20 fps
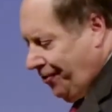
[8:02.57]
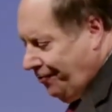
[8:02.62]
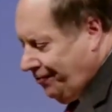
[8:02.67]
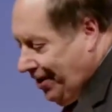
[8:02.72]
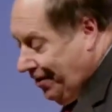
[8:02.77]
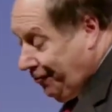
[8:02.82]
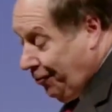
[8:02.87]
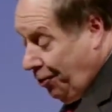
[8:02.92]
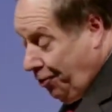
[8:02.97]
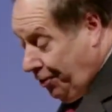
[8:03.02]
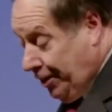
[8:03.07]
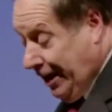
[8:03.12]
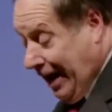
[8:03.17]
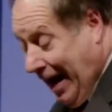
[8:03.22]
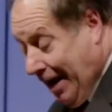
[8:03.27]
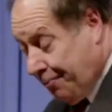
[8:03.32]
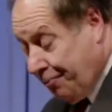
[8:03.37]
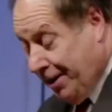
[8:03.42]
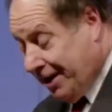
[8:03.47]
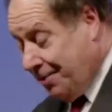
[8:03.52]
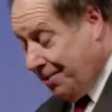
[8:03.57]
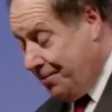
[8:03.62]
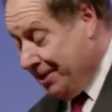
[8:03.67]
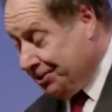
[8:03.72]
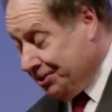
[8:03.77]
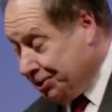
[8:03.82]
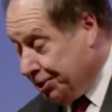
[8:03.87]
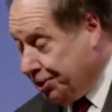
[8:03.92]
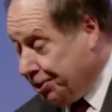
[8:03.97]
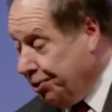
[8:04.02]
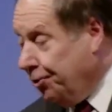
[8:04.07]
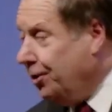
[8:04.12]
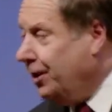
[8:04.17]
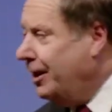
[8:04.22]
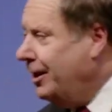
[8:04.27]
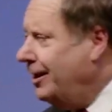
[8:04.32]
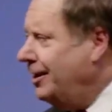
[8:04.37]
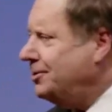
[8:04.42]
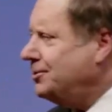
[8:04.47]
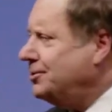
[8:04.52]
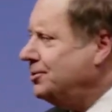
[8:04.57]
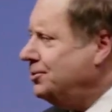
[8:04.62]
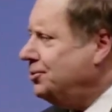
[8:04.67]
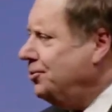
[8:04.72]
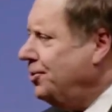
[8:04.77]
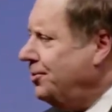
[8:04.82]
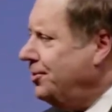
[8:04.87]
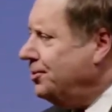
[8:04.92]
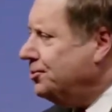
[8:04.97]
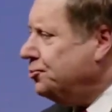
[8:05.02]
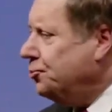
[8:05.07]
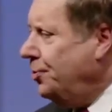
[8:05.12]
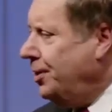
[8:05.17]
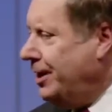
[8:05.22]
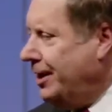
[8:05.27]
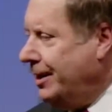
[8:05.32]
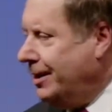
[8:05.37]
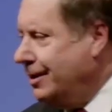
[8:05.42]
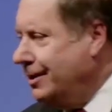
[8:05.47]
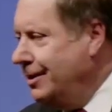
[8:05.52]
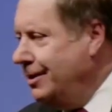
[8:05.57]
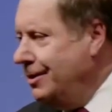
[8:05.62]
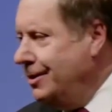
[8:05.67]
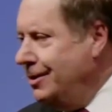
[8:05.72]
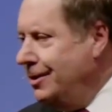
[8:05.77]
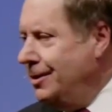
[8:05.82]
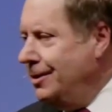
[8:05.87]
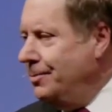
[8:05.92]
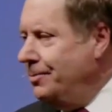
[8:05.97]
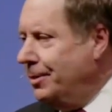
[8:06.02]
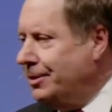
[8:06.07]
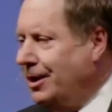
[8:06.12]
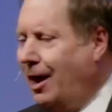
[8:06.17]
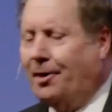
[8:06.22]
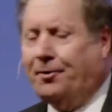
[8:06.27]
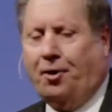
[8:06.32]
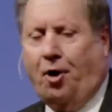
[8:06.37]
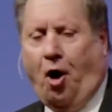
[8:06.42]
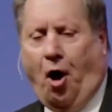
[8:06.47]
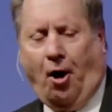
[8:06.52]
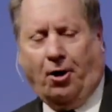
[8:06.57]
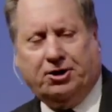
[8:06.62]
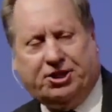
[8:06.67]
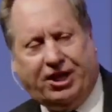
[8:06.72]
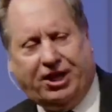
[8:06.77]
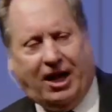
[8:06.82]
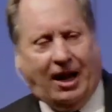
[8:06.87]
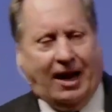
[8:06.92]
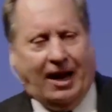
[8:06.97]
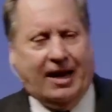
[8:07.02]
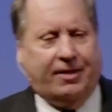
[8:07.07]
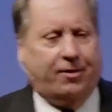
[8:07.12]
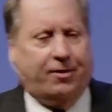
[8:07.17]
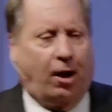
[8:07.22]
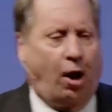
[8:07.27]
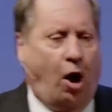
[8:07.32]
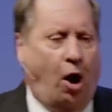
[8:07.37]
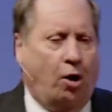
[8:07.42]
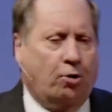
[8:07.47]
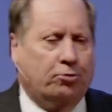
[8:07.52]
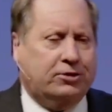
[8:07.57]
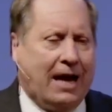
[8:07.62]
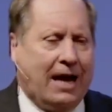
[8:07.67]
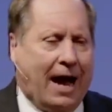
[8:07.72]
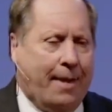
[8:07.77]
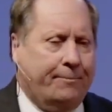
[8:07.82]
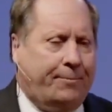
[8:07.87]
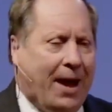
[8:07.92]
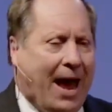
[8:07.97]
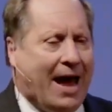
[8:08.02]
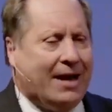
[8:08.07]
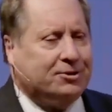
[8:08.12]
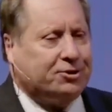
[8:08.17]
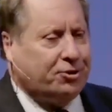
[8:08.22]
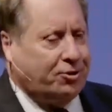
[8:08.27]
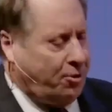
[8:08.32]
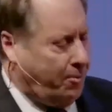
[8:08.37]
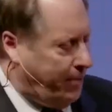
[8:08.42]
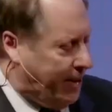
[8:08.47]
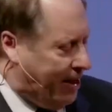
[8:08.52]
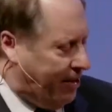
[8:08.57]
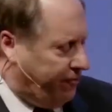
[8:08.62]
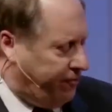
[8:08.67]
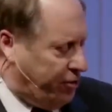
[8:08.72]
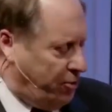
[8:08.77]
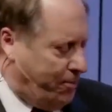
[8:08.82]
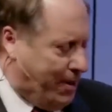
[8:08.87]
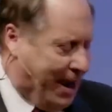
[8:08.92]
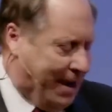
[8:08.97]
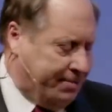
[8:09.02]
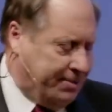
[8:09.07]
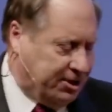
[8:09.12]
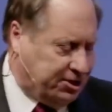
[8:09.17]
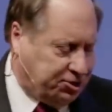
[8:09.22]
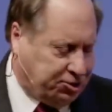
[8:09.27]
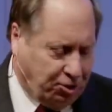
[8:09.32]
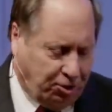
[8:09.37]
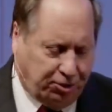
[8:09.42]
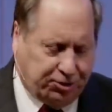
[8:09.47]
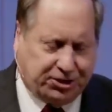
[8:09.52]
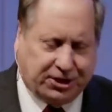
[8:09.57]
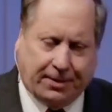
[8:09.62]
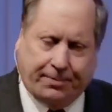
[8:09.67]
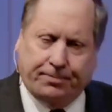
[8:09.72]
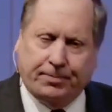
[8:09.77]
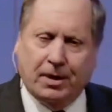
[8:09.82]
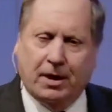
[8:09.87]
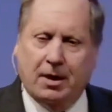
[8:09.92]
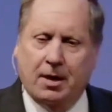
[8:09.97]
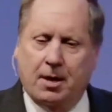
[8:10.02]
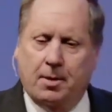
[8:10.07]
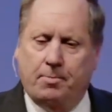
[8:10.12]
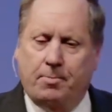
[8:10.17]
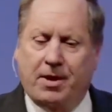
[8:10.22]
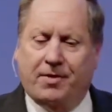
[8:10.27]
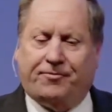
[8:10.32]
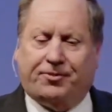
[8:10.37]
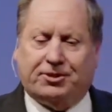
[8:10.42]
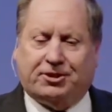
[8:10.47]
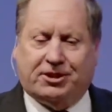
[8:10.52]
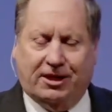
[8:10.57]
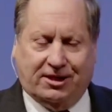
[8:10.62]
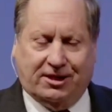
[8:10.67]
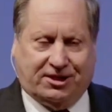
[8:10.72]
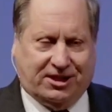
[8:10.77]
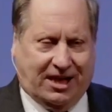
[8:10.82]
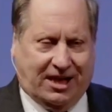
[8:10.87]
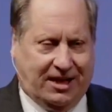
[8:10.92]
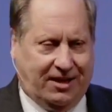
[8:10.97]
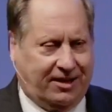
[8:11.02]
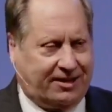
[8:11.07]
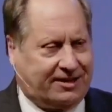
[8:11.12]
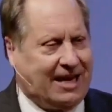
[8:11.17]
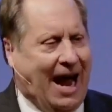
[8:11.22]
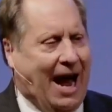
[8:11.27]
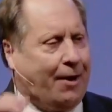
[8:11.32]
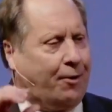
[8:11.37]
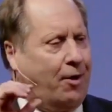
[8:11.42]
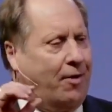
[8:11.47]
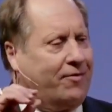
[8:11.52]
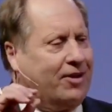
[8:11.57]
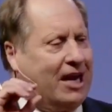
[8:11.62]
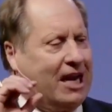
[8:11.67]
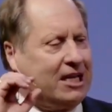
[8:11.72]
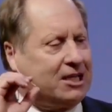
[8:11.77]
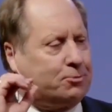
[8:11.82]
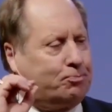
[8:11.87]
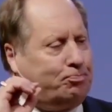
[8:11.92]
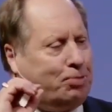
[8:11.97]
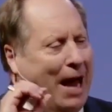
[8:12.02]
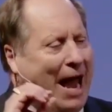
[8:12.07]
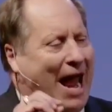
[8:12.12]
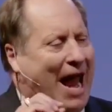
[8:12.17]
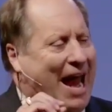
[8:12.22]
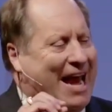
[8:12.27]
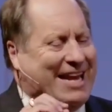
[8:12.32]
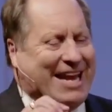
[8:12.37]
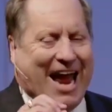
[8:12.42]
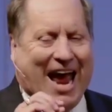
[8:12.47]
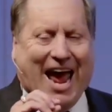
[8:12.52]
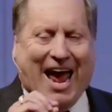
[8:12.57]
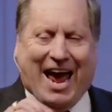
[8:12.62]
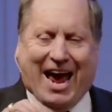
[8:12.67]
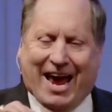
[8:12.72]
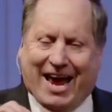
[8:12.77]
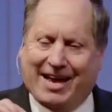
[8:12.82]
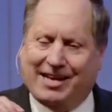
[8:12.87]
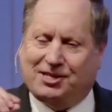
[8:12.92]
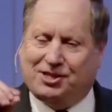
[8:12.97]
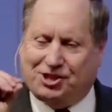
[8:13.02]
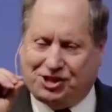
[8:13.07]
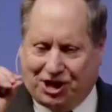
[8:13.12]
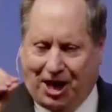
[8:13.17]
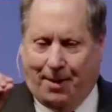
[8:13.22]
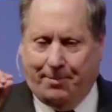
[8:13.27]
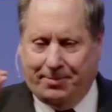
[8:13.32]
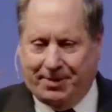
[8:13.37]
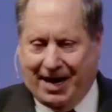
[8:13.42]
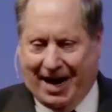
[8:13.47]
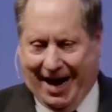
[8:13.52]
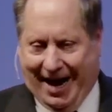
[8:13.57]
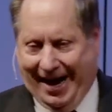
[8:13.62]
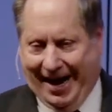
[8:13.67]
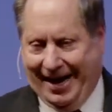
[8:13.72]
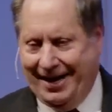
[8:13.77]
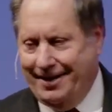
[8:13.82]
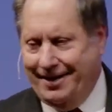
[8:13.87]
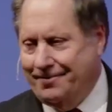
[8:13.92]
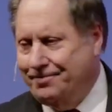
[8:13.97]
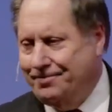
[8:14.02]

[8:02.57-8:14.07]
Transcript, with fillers: you've never heard it, I'd recommend you Google it and listen to it this week. But Dr. R.G. Lee, the longtime pastor of the Bellevue Baptist Church in Memphis, Tennessee, the title of it is Payday Someday.